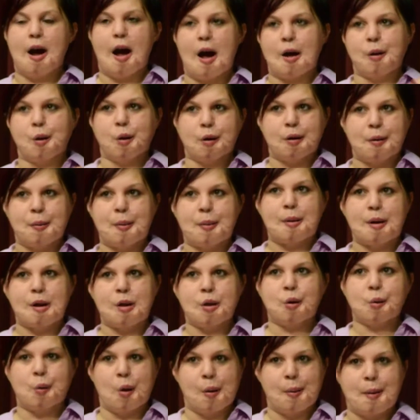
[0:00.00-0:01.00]
I wouldn't be
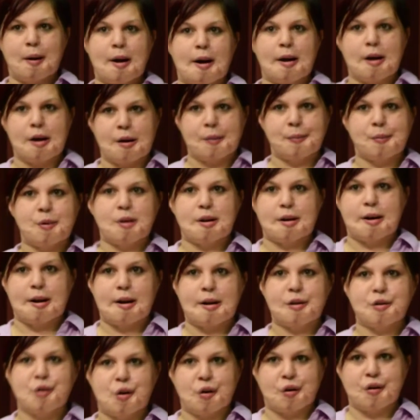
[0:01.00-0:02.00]
the woman I am
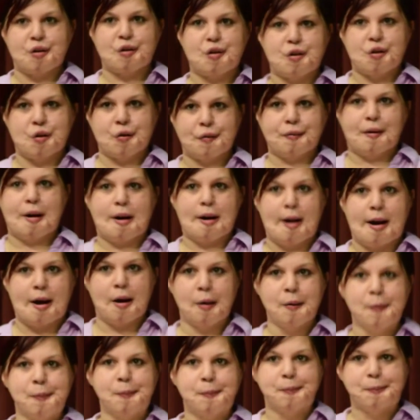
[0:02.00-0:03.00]
today talking to you right
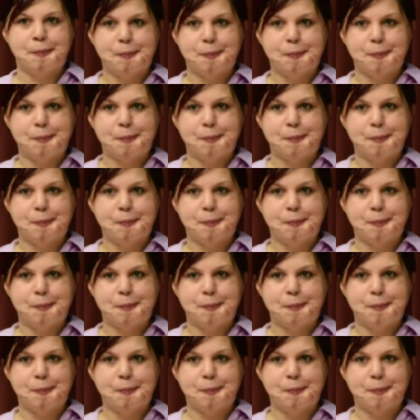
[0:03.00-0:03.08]
now.